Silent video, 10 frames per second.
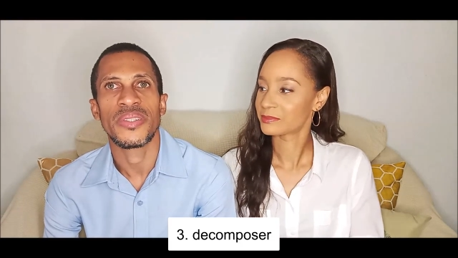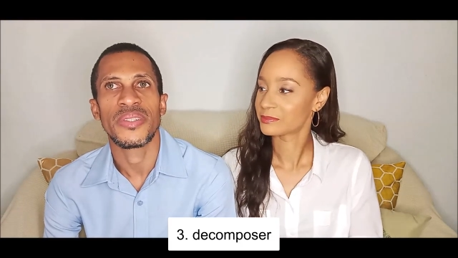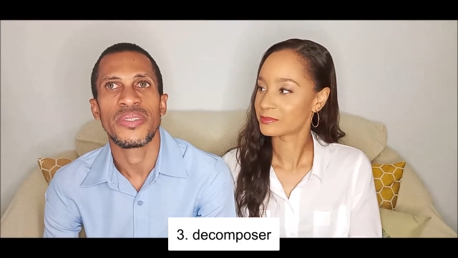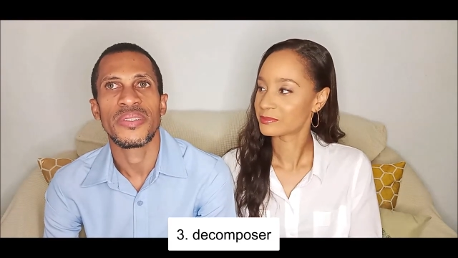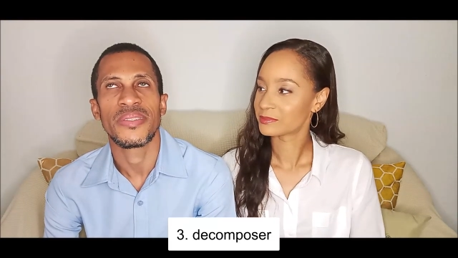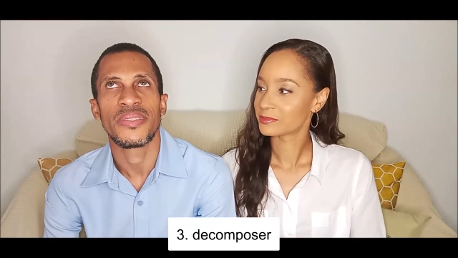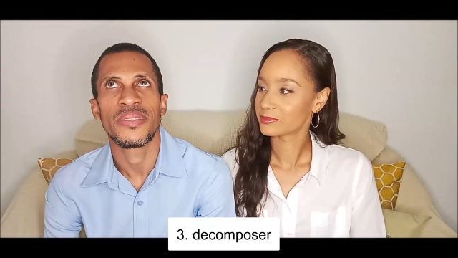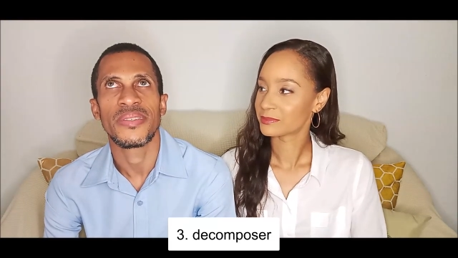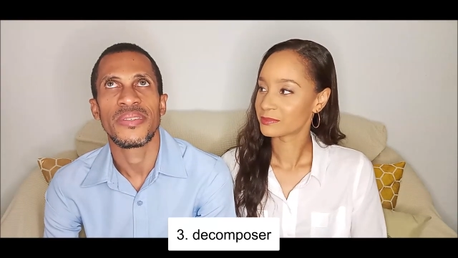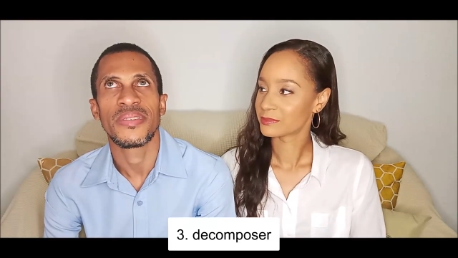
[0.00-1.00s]

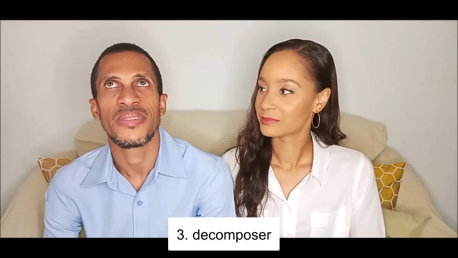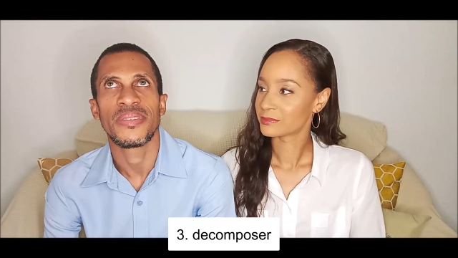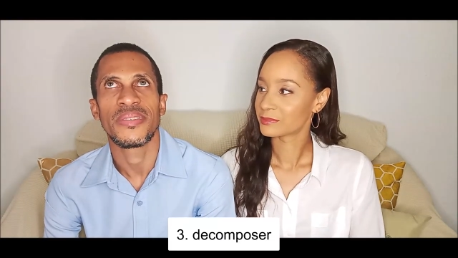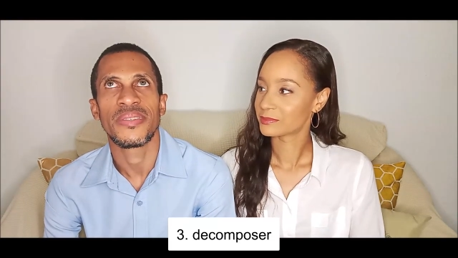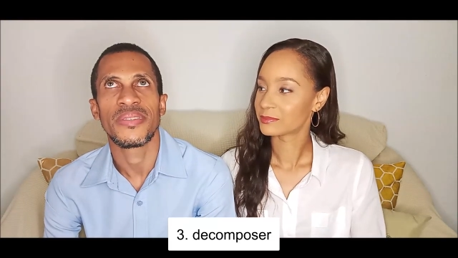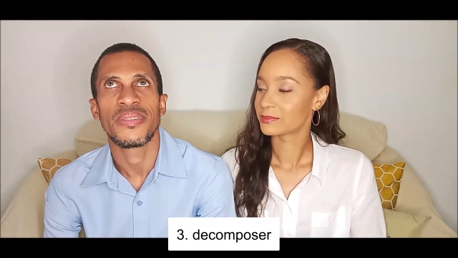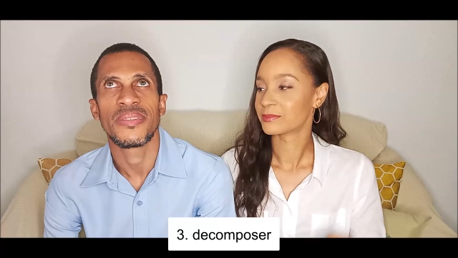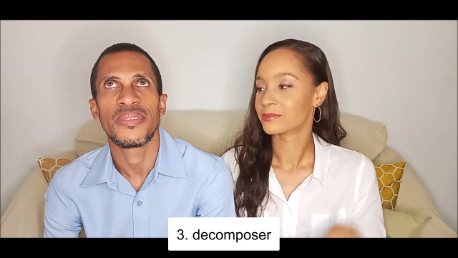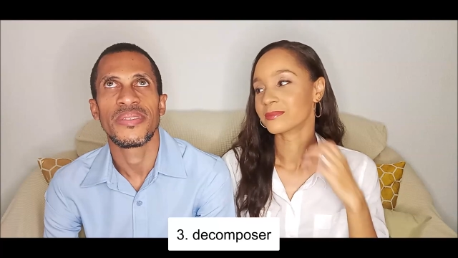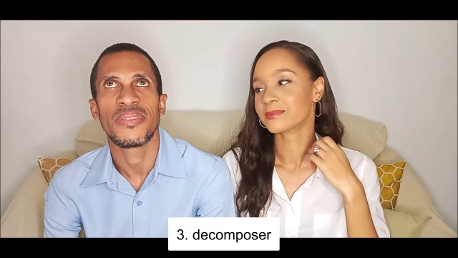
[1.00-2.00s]

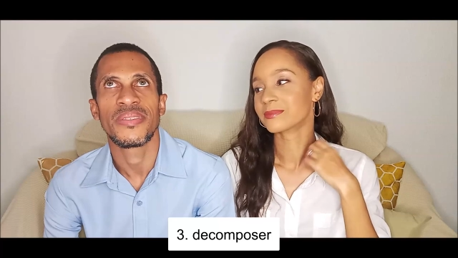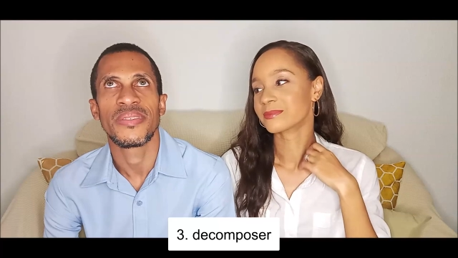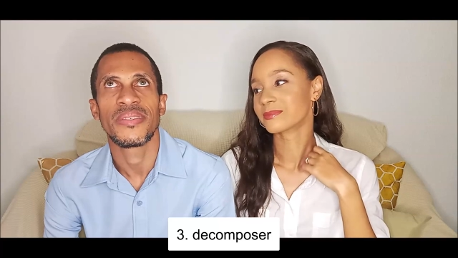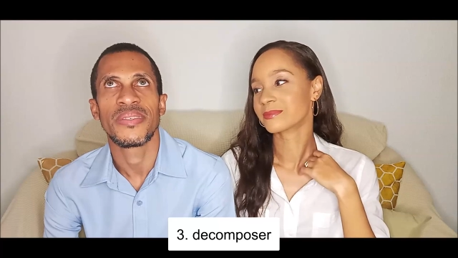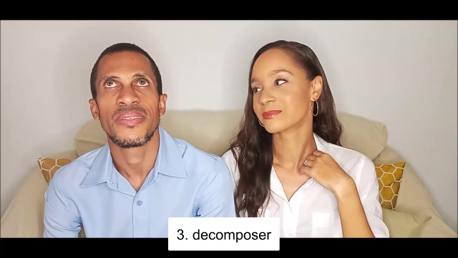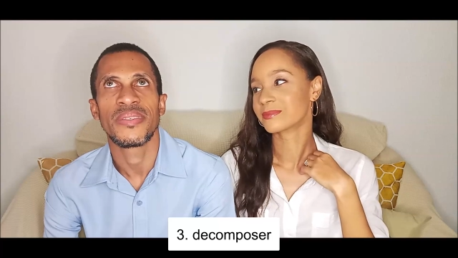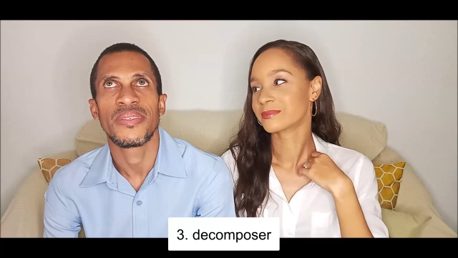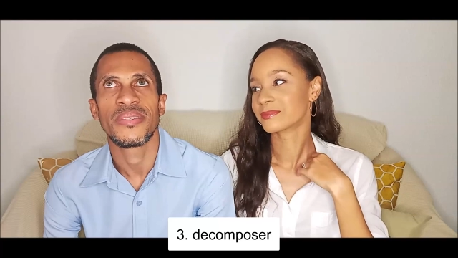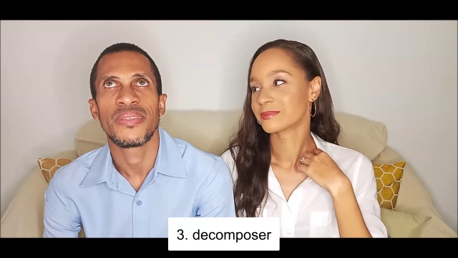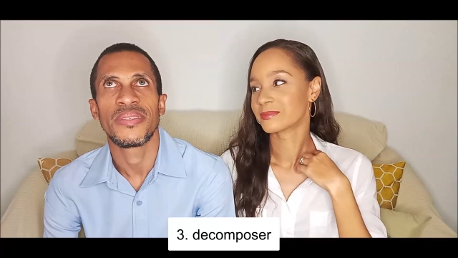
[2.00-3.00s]

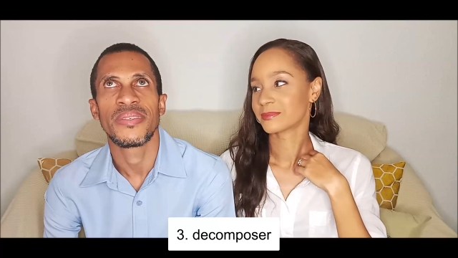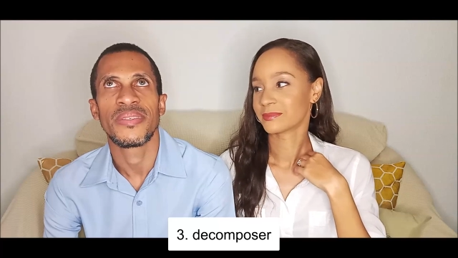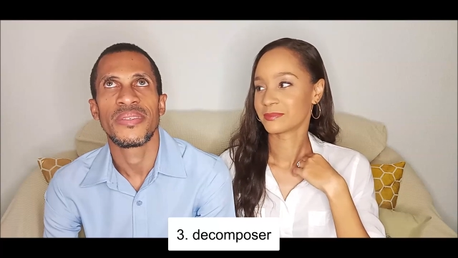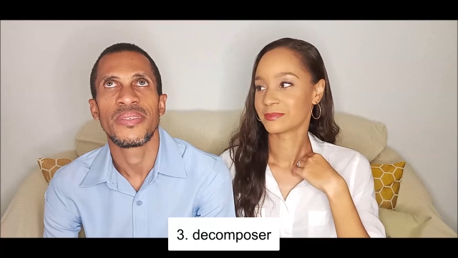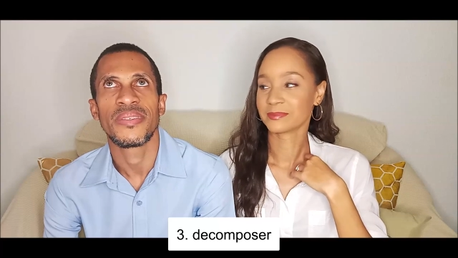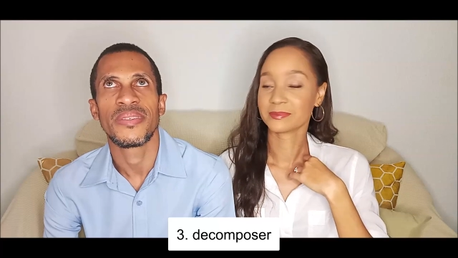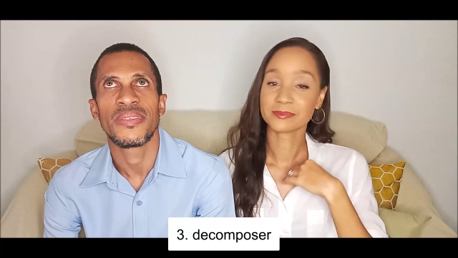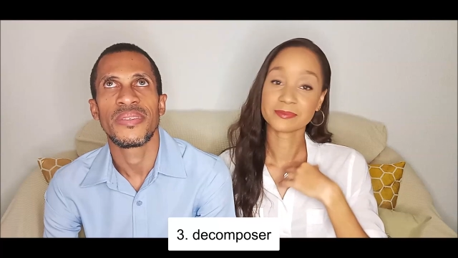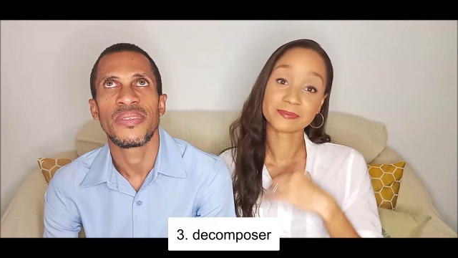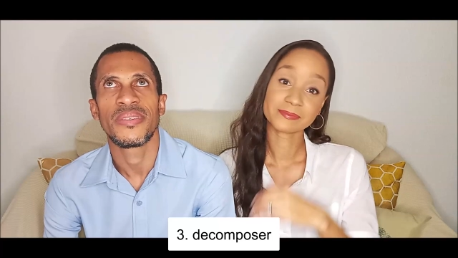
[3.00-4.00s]

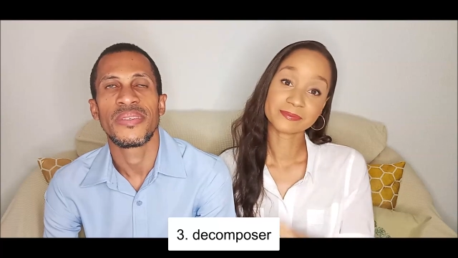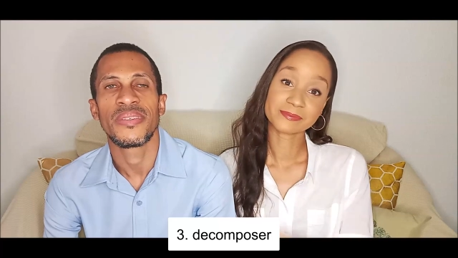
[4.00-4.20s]
[no speech]